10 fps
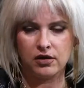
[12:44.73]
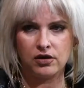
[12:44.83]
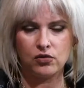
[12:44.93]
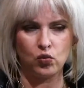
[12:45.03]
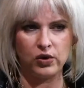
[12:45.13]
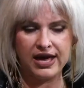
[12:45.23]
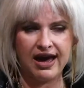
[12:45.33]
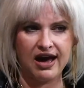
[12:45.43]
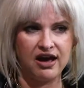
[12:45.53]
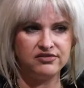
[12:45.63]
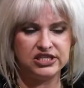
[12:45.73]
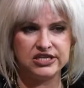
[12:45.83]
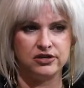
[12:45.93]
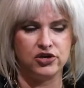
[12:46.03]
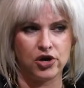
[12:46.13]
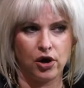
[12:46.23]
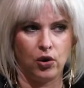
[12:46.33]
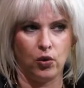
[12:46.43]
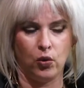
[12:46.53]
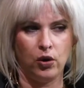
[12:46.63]
We have to
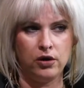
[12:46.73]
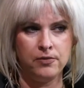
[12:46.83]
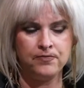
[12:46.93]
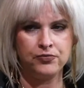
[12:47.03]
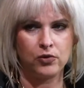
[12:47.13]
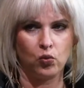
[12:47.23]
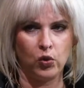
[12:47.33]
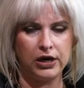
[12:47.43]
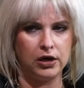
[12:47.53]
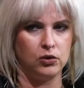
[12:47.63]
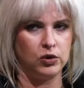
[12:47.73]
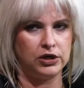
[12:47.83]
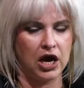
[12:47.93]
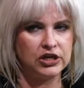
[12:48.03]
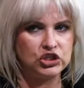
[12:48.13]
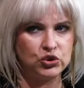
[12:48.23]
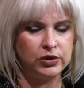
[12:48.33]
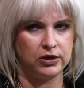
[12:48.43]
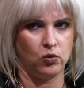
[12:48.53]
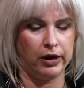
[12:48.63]
know where we're not
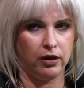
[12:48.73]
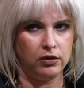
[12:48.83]
doing well